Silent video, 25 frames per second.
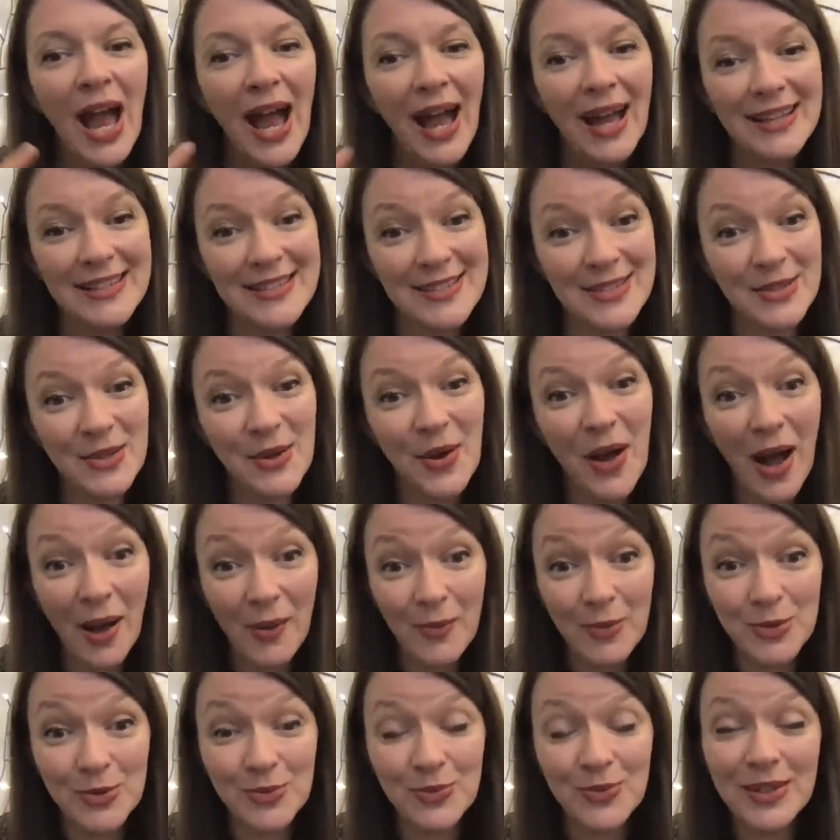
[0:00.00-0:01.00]
And so I
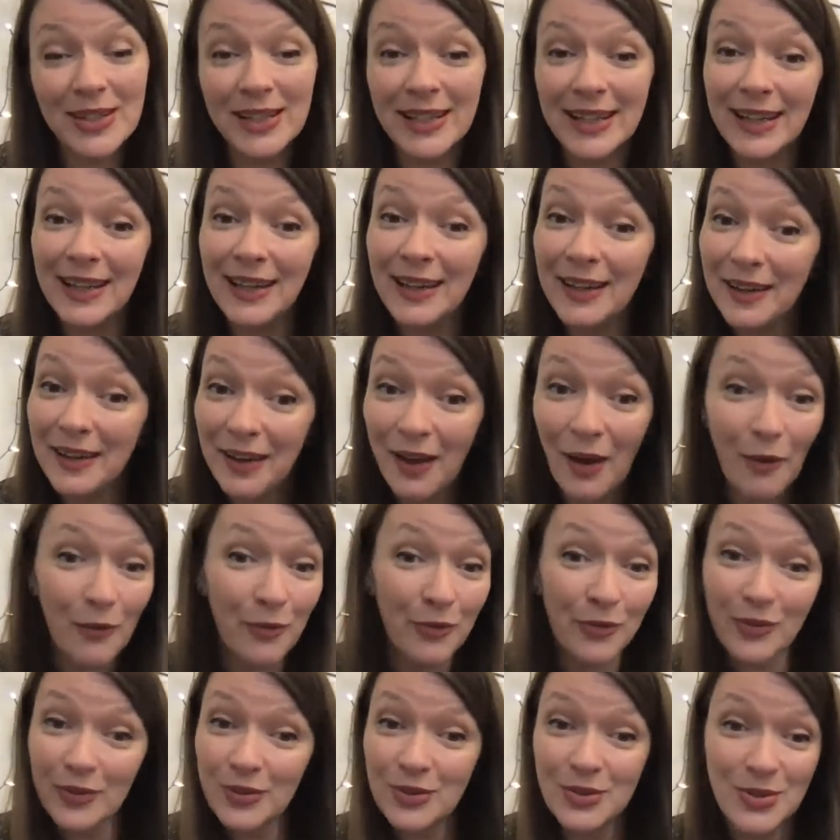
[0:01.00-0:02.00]
would really
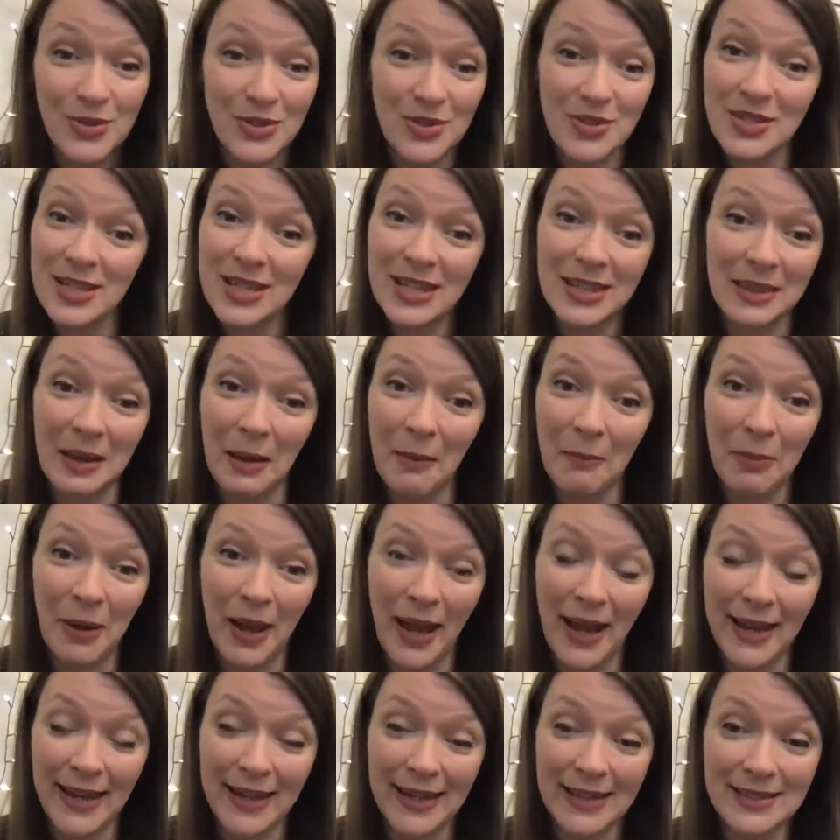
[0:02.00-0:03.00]
love to see that
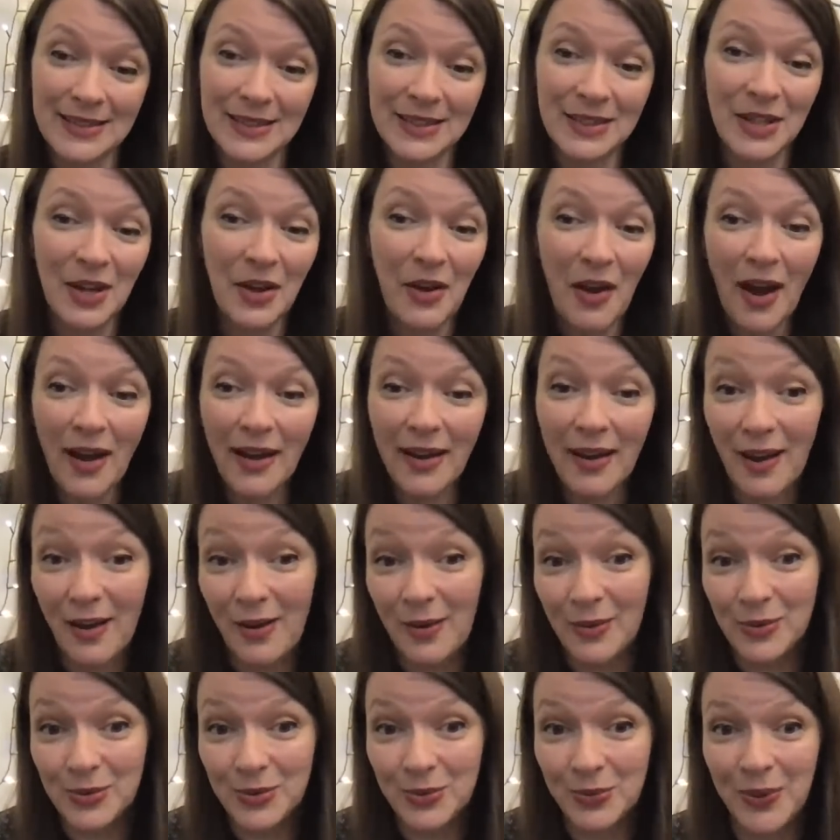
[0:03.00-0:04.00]
blanket. I
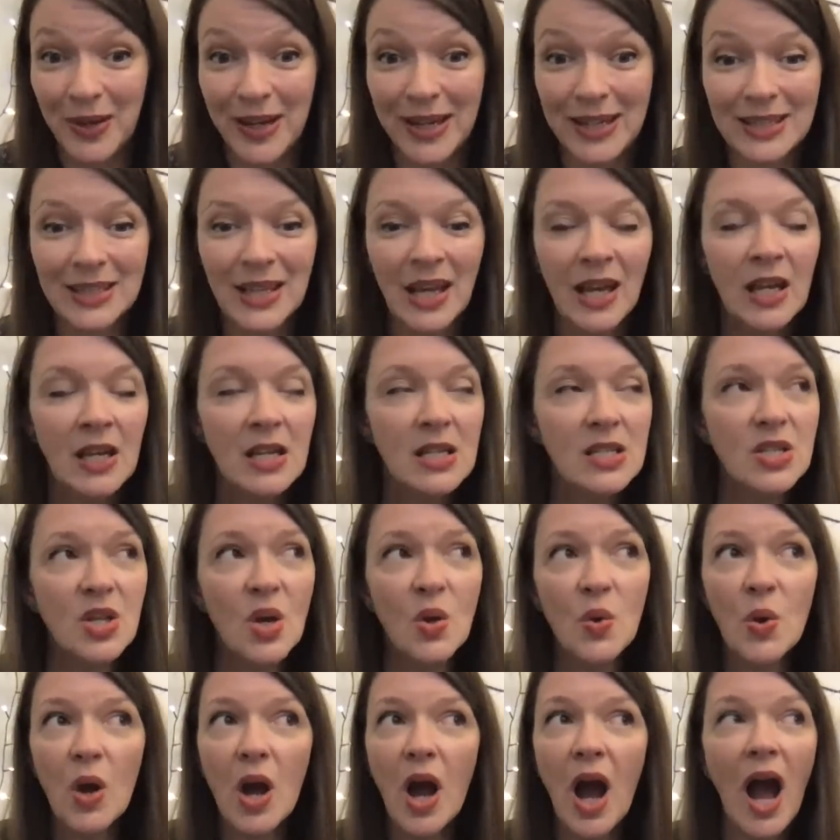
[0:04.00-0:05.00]
can't wait.
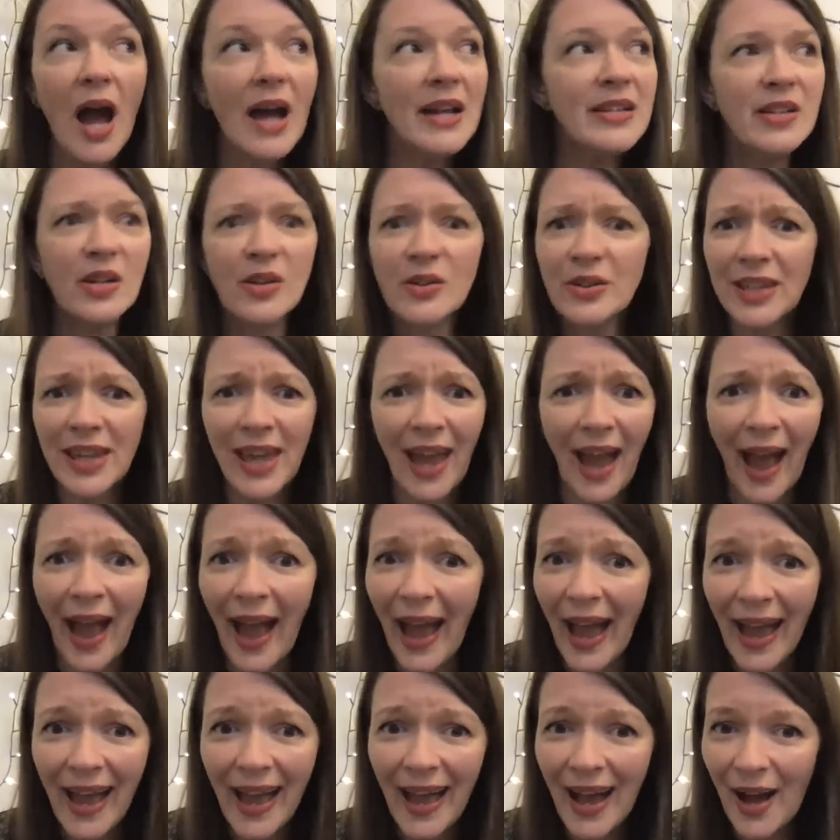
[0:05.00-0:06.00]
So I don't
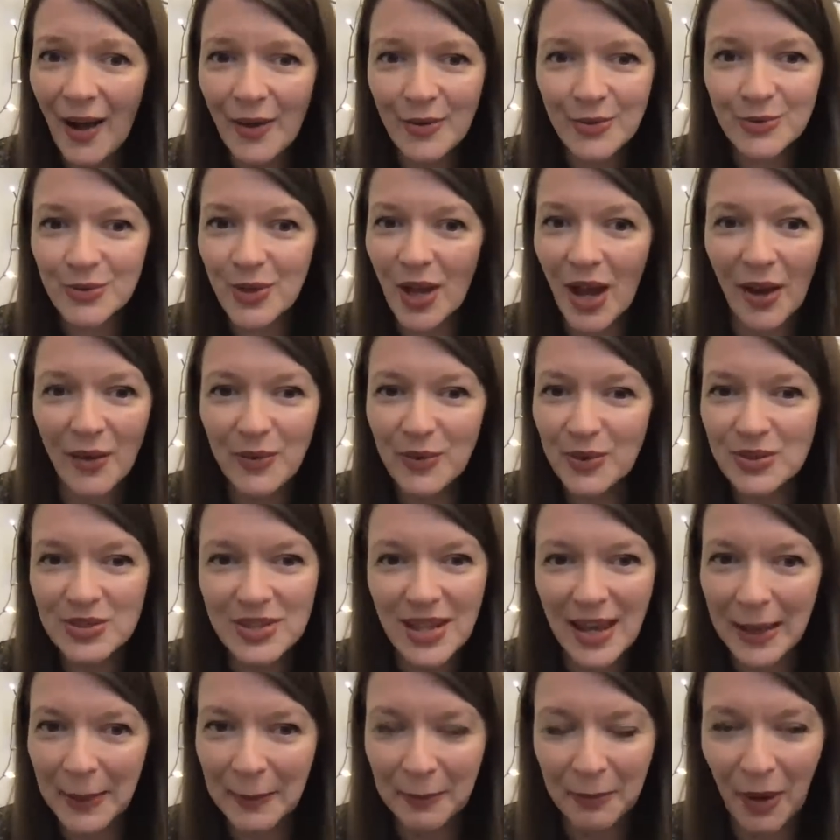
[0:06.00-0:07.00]
care how you
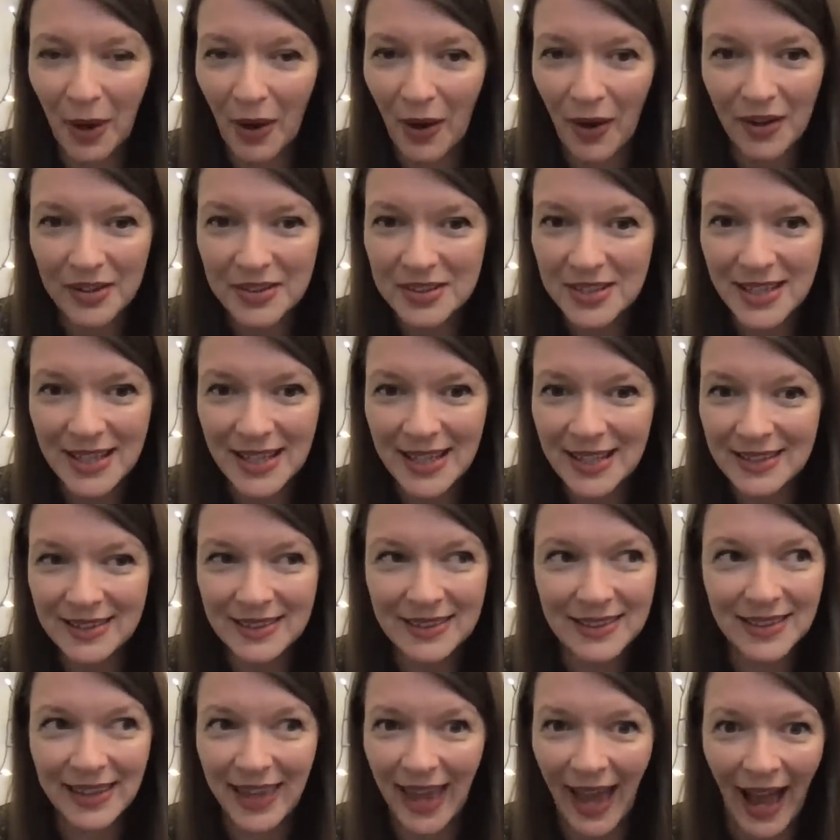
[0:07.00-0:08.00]
take part in
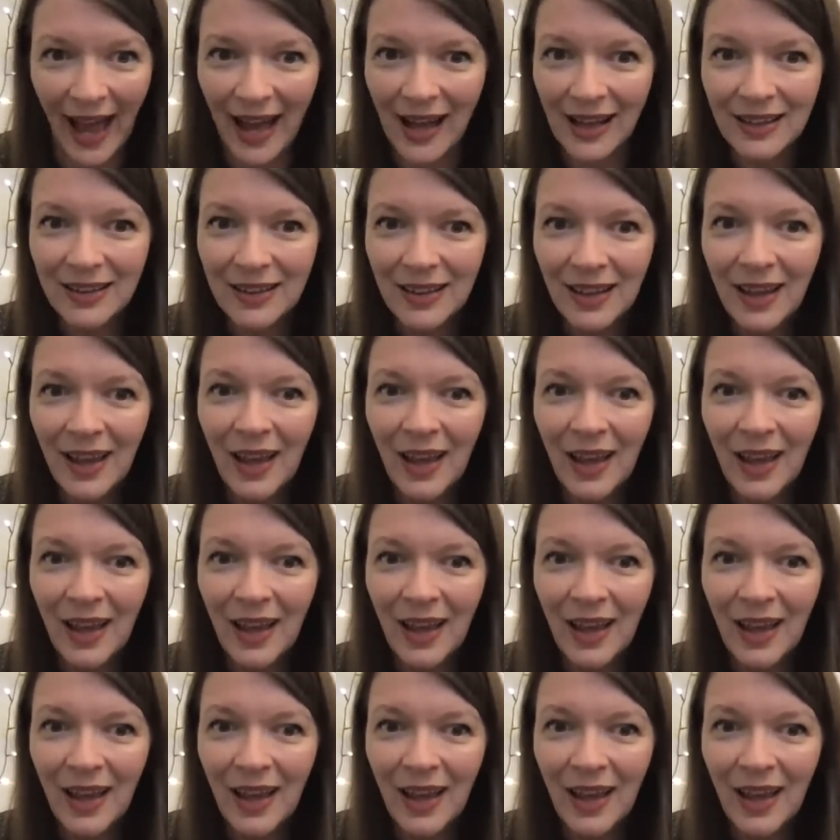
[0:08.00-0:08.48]
the CAL.